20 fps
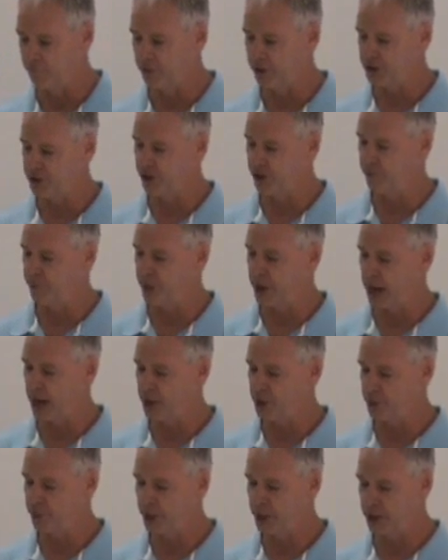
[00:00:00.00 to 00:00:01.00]
a division of
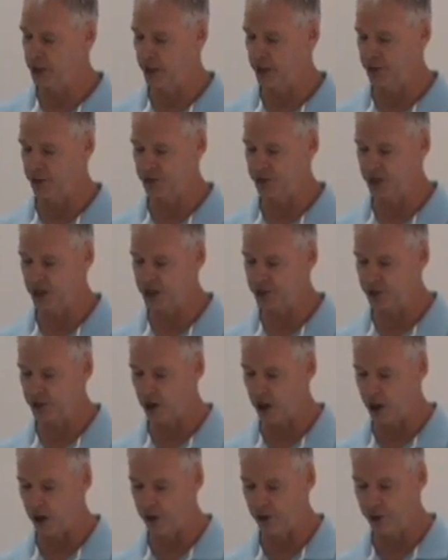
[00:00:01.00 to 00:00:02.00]
management, and as
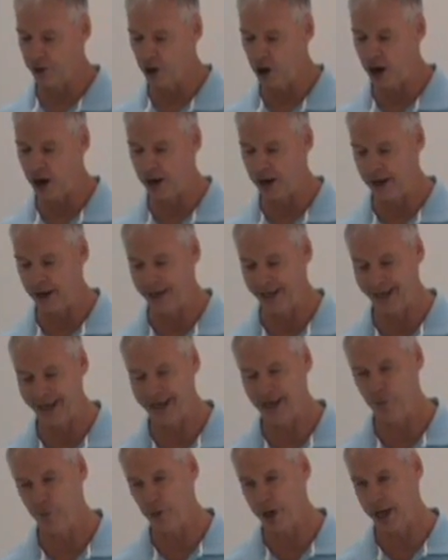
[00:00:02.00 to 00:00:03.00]
such, are not in
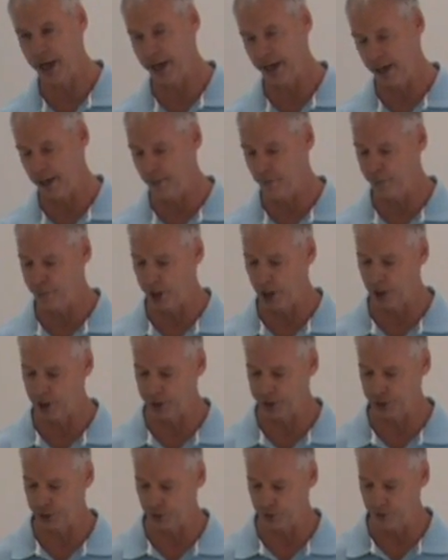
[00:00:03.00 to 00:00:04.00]
any way
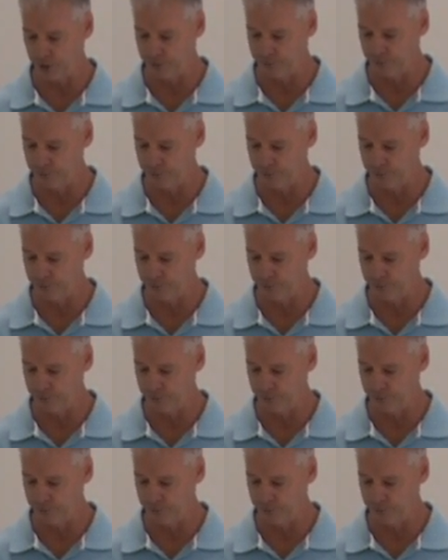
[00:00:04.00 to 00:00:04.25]
impartial.